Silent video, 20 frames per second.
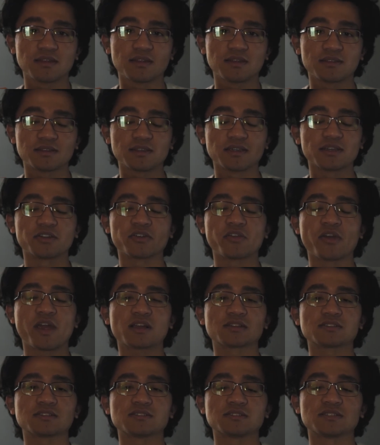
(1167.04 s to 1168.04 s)
the
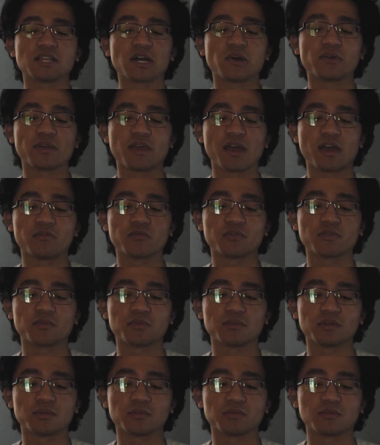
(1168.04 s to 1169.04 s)
interactions that we have with
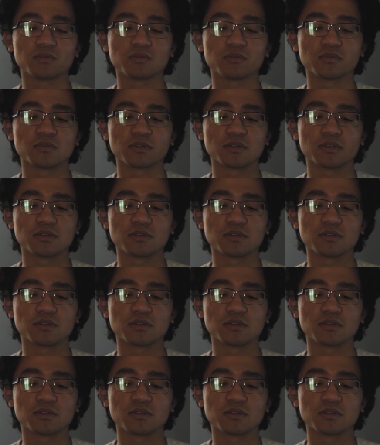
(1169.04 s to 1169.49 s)
people,